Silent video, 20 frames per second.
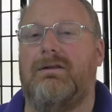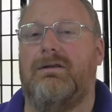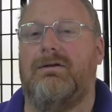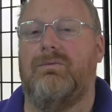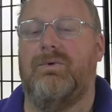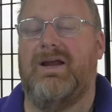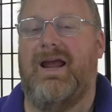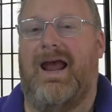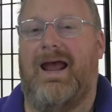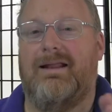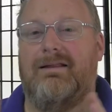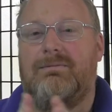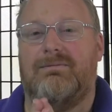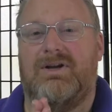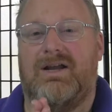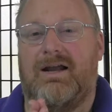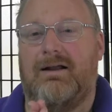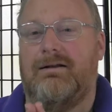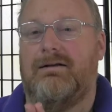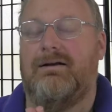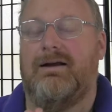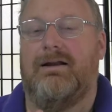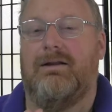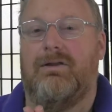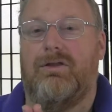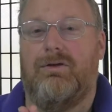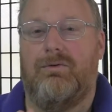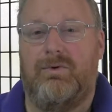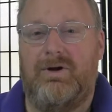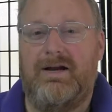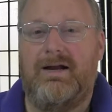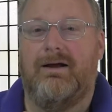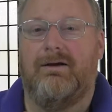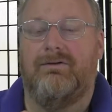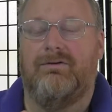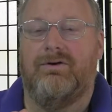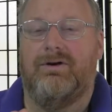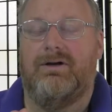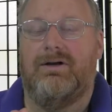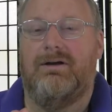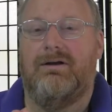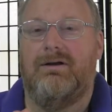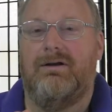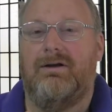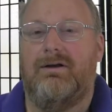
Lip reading: then we add them together to get 300,